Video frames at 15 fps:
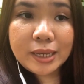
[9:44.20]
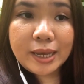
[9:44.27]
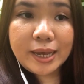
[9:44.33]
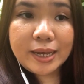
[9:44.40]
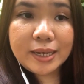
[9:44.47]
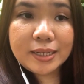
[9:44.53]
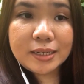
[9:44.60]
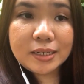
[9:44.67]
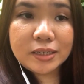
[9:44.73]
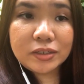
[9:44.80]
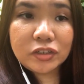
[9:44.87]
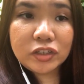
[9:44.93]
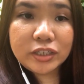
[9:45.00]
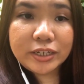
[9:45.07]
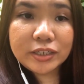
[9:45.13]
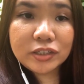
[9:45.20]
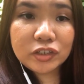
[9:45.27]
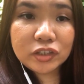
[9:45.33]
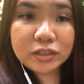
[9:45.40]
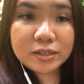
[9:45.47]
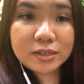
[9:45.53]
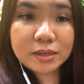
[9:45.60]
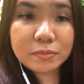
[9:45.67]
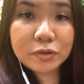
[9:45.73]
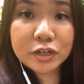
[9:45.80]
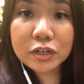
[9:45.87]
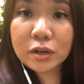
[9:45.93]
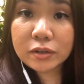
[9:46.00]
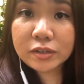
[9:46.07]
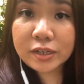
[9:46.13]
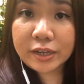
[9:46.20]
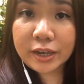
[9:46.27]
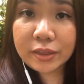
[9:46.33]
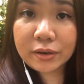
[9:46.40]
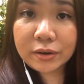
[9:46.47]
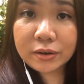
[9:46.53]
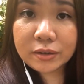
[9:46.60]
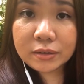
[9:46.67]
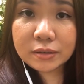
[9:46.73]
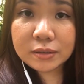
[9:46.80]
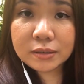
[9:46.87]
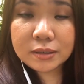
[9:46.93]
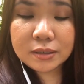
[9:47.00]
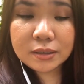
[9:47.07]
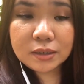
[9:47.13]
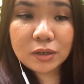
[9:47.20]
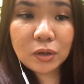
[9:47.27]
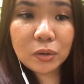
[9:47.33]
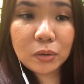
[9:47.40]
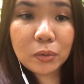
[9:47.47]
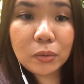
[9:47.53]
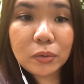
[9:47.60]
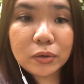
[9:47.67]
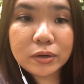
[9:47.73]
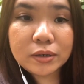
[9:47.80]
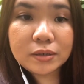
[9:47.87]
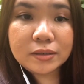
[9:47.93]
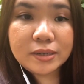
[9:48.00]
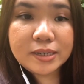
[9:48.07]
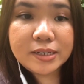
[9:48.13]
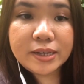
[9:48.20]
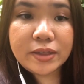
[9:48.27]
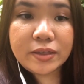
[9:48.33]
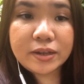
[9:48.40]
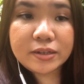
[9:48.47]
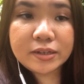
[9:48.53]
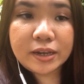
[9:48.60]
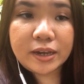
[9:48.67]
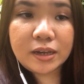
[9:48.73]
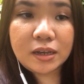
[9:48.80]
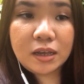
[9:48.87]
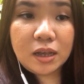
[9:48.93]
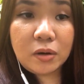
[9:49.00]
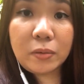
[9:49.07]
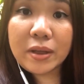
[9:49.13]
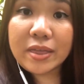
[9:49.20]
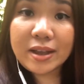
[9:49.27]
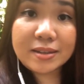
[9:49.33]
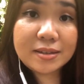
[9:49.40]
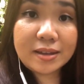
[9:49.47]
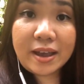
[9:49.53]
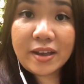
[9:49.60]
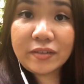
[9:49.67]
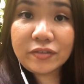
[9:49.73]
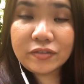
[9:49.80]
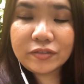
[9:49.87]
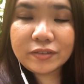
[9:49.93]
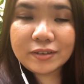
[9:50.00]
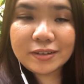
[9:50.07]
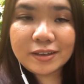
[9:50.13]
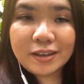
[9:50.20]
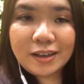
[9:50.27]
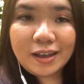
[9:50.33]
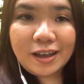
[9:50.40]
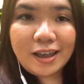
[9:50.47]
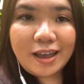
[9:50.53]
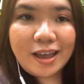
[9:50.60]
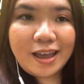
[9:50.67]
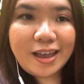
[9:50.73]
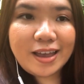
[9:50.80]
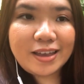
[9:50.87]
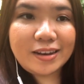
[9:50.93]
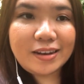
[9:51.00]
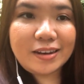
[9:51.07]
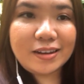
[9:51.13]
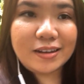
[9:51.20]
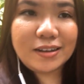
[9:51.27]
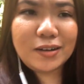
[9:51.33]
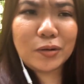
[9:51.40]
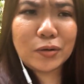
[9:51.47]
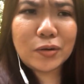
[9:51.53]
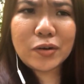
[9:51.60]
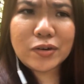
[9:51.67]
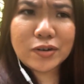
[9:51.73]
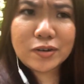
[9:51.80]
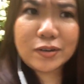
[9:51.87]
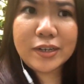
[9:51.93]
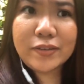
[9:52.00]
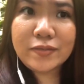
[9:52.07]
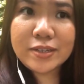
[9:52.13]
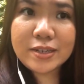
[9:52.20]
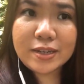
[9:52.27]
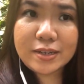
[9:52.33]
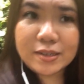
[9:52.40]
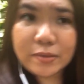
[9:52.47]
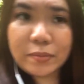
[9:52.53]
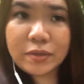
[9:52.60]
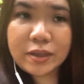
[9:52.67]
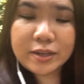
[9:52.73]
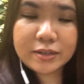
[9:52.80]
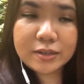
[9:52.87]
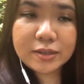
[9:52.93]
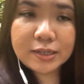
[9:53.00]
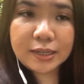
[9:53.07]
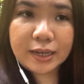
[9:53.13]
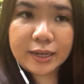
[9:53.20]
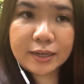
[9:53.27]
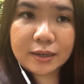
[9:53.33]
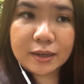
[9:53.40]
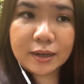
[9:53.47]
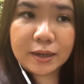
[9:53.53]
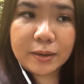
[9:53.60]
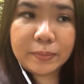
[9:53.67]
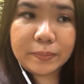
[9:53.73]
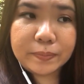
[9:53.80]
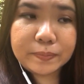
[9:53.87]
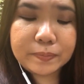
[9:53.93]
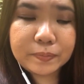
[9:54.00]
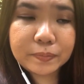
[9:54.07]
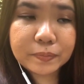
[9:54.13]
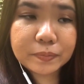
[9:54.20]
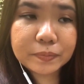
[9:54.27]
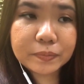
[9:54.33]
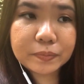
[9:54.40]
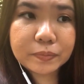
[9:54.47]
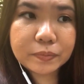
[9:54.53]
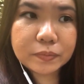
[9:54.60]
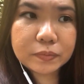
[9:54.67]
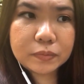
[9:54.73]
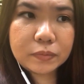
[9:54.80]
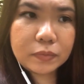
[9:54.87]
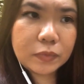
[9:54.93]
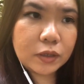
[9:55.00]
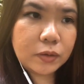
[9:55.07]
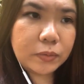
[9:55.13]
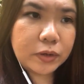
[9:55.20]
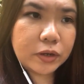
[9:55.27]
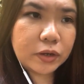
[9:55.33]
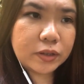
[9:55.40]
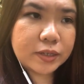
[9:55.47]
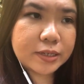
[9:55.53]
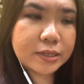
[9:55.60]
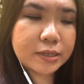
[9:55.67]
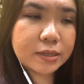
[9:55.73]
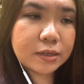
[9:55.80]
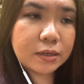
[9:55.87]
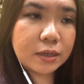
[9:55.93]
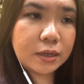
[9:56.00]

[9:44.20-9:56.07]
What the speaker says: and change the subject altogether, or they say things like, well, that's life. And or even say some things like, what do you call this?